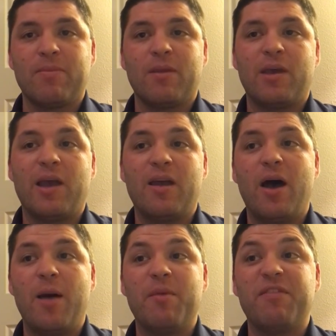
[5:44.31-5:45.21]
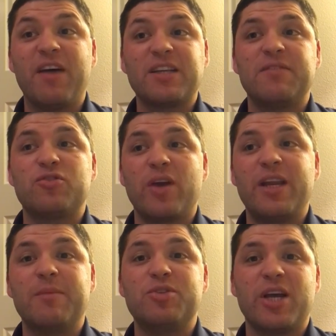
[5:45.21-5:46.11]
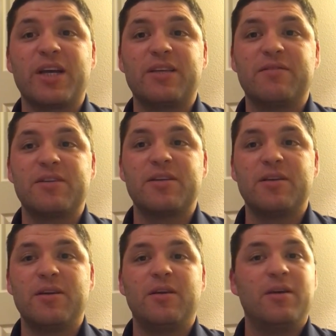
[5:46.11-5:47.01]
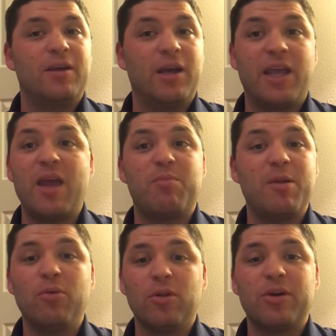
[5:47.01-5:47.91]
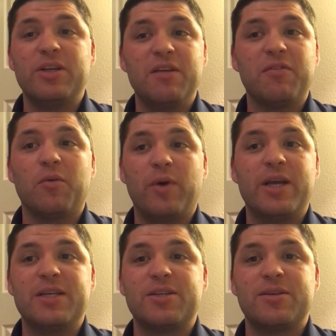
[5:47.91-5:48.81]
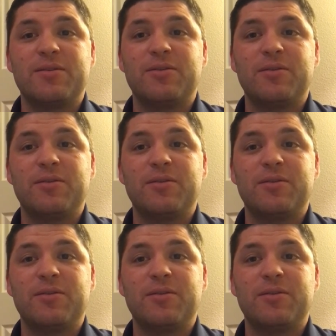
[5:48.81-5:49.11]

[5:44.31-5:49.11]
Okay, effective training objectives. Again, people learn in different ways.